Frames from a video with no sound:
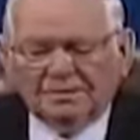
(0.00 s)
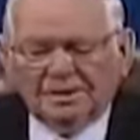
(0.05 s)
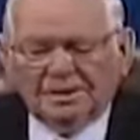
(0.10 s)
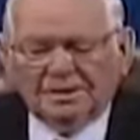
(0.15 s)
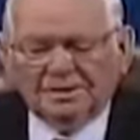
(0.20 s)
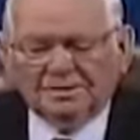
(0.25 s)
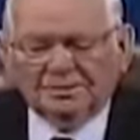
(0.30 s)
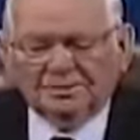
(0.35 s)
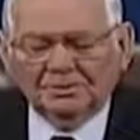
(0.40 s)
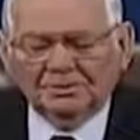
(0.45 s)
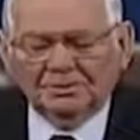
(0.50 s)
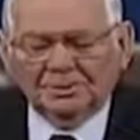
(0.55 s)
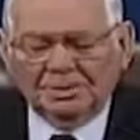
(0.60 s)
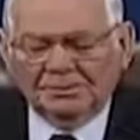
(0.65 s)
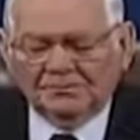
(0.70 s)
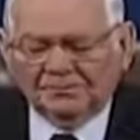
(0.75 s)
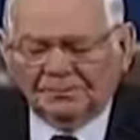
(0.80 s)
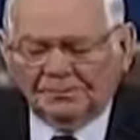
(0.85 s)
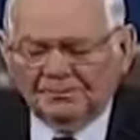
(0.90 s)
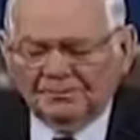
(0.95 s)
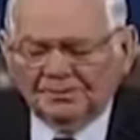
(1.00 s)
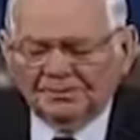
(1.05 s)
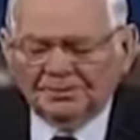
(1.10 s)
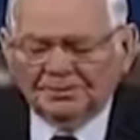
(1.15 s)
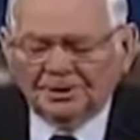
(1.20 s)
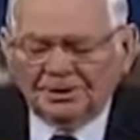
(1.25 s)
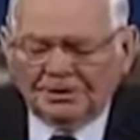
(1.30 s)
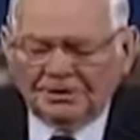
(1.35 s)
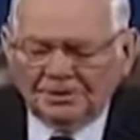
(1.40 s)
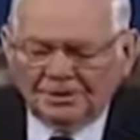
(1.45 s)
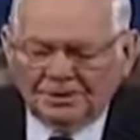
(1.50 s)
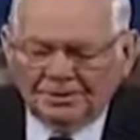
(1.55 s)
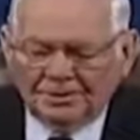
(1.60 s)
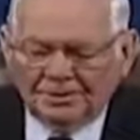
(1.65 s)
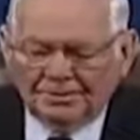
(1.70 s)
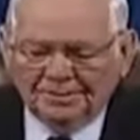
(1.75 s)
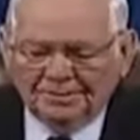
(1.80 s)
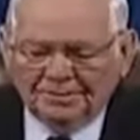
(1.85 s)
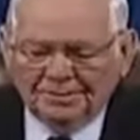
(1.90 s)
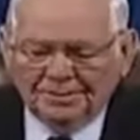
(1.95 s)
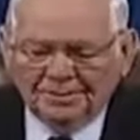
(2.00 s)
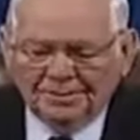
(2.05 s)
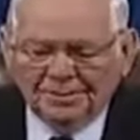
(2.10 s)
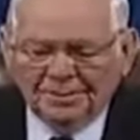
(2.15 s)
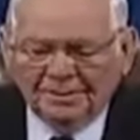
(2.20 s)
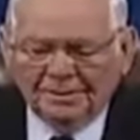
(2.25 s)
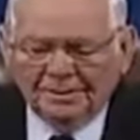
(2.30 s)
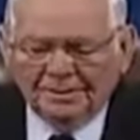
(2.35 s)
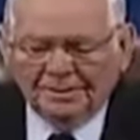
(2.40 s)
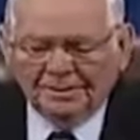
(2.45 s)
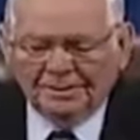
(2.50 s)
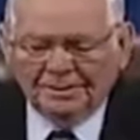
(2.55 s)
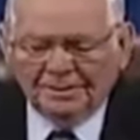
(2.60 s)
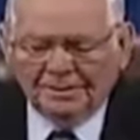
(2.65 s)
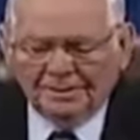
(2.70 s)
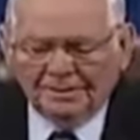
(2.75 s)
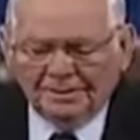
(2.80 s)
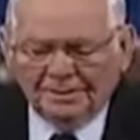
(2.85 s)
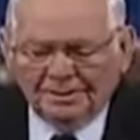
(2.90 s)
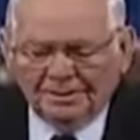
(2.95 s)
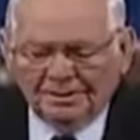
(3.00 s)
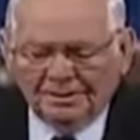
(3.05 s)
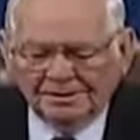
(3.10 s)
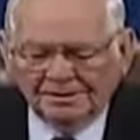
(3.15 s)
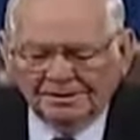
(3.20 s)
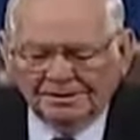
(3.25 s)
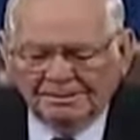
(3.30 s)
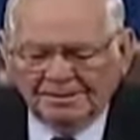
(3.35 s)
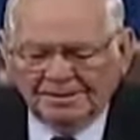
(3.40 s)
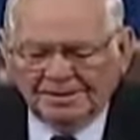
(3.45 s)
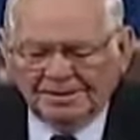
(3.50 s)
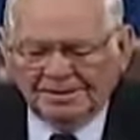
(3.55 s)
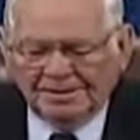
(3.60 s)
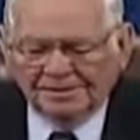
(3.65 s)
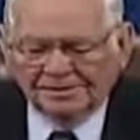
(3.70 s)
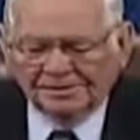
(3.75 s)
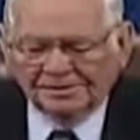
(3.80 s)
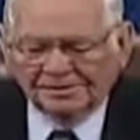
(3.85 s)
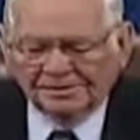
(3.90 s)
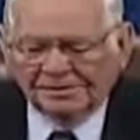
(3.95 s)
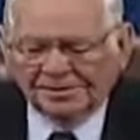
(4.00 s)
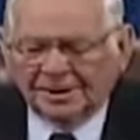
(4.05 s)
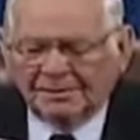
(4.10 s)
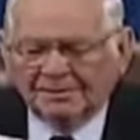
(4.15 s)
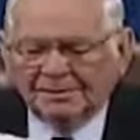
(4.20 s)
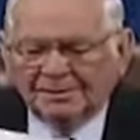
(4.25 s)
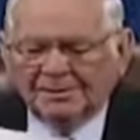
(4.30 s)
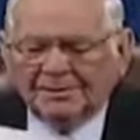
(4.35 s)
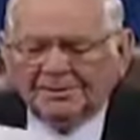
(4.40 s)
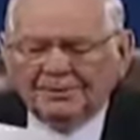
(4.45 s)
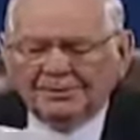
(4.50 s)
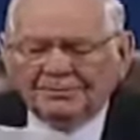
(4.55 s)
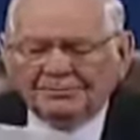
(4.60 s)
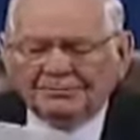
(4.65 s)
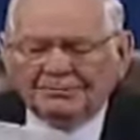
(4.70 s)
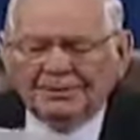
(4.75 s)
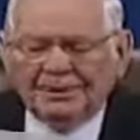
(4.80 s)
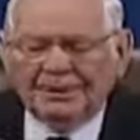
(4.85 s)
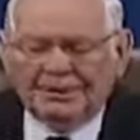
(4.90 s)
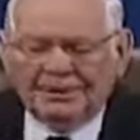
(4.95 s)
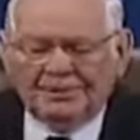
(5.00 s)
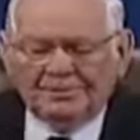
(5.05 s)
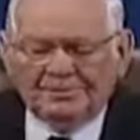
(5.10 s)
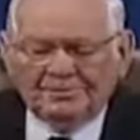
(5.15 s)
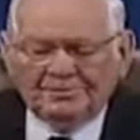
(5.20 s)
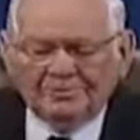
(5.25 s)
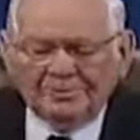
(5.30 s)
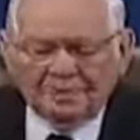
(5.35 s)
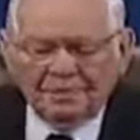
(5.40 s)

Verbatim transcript: got Judy from Virginia is being stubborn a sin?